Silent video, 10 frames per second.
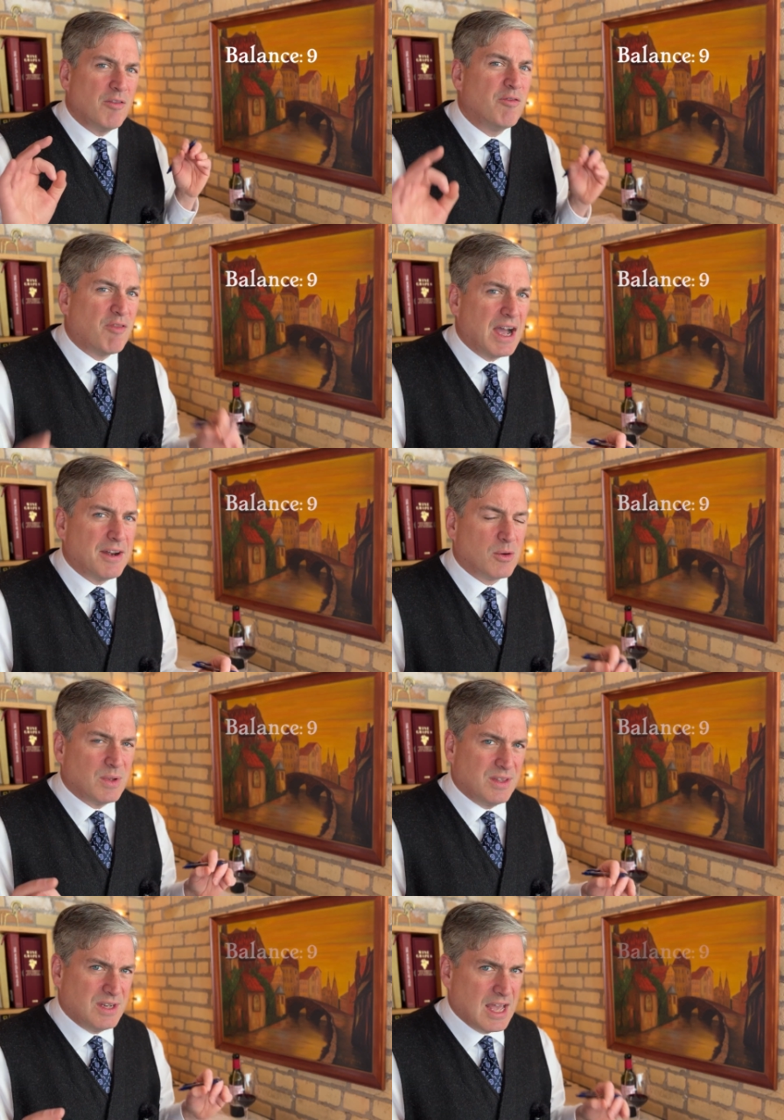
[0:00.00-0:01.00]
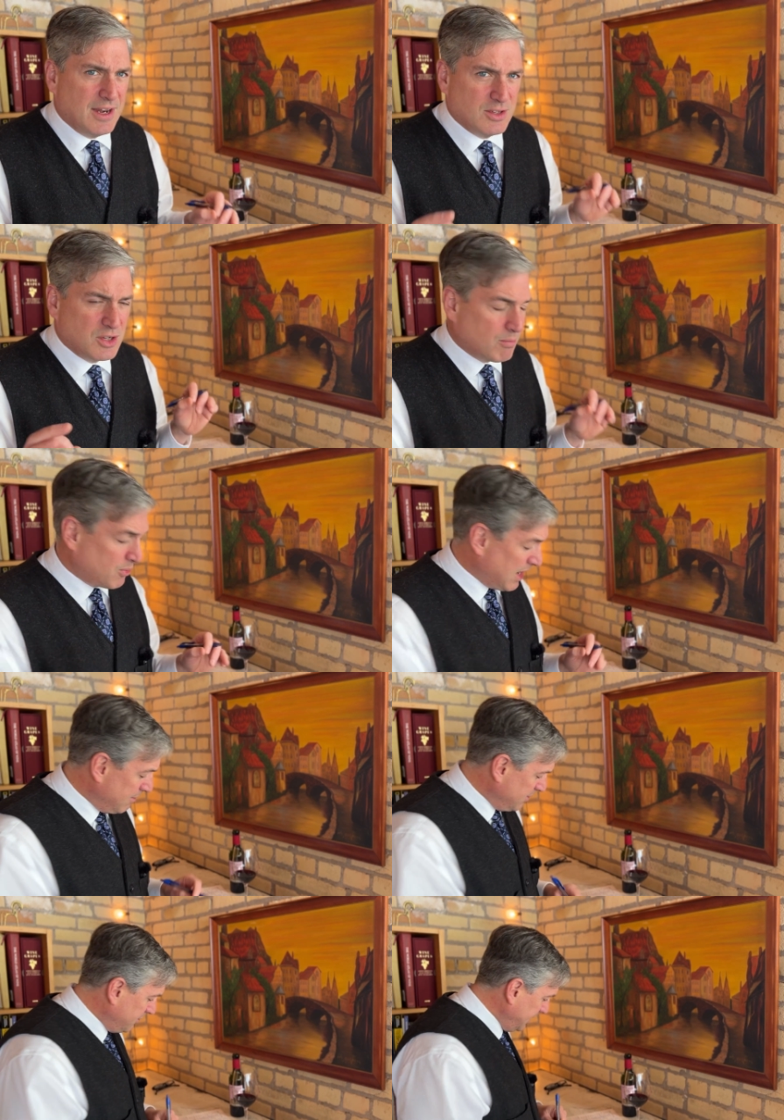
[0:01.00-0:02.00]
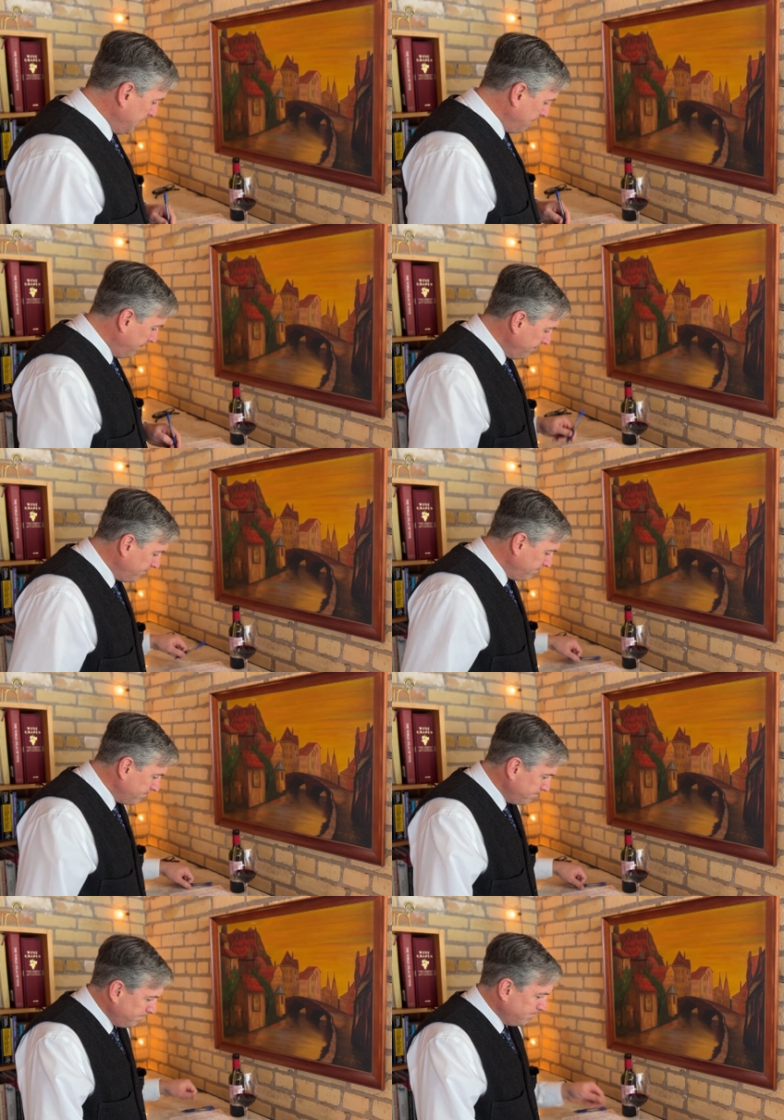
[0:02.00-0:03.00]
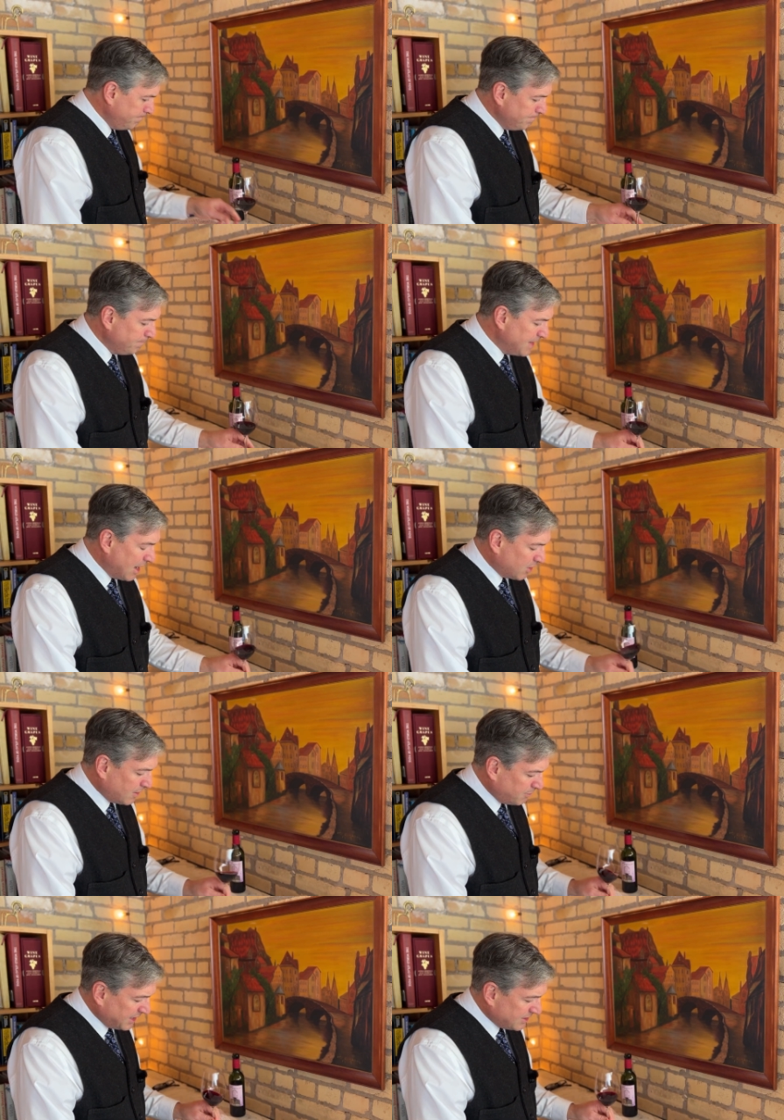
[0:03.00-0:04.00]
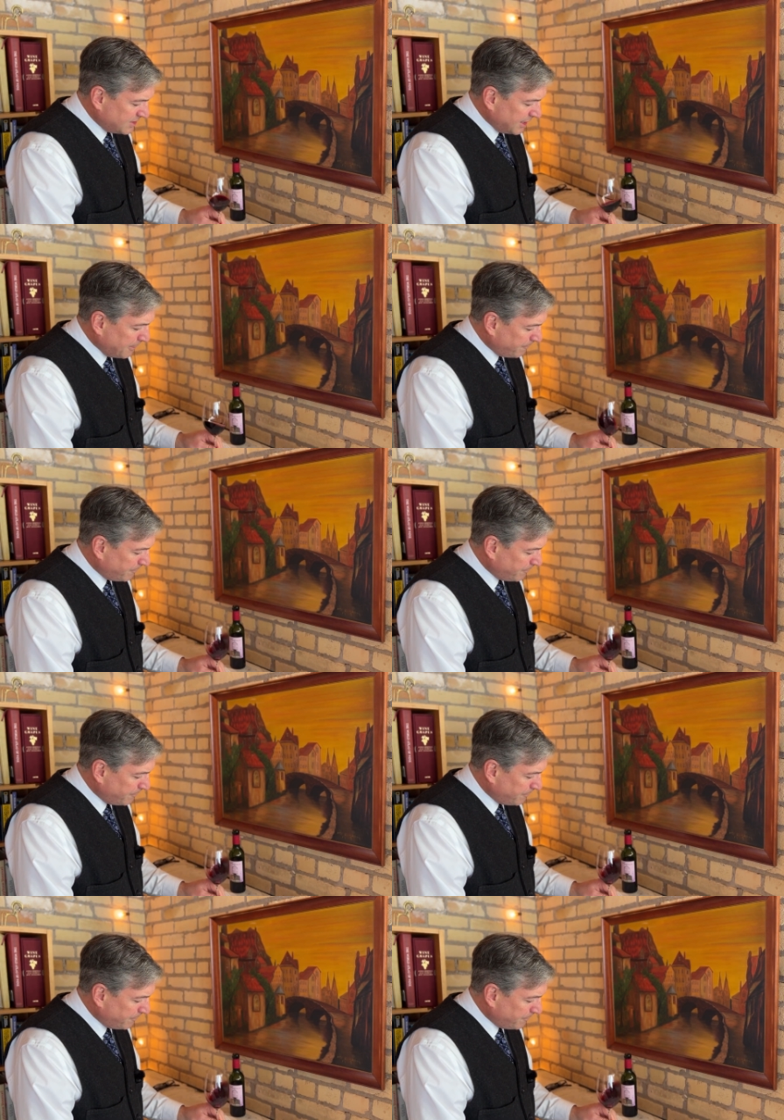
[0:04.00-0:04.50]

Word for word: finer with the tannins, probably. Now, complexity.